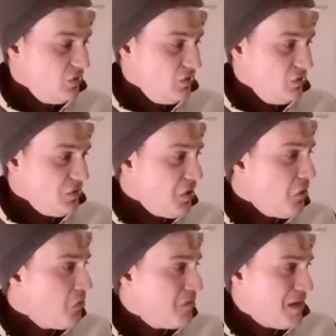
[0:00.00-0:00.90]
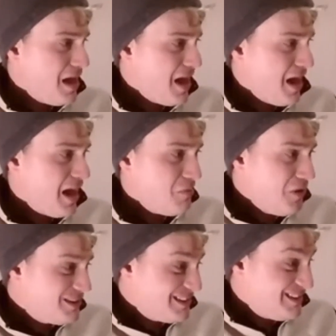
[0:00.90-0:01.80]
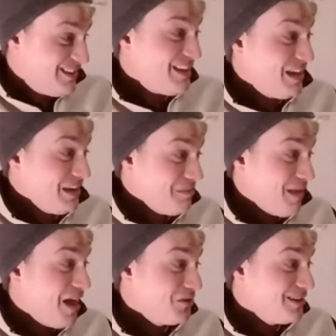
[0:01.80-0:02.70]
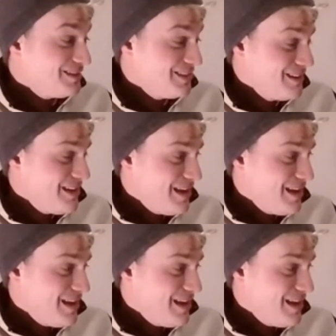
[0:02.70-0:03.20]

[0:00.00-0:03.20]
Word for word: You know, I was thinking about it,